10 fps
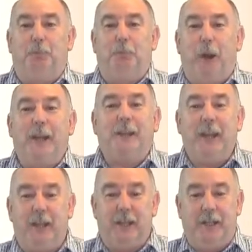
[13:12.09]
running
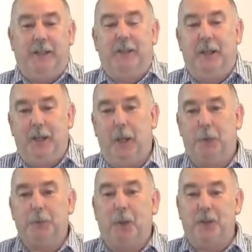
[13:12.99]
technique
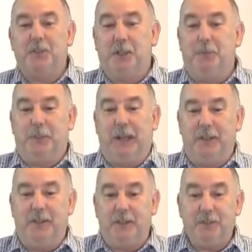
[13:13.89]
helps post-tib
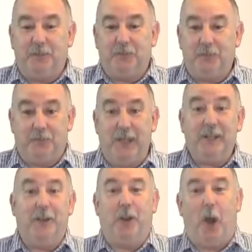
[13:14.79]

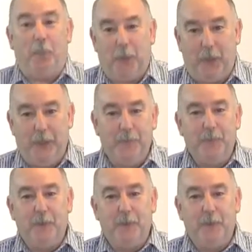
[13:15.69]
tendinopathy?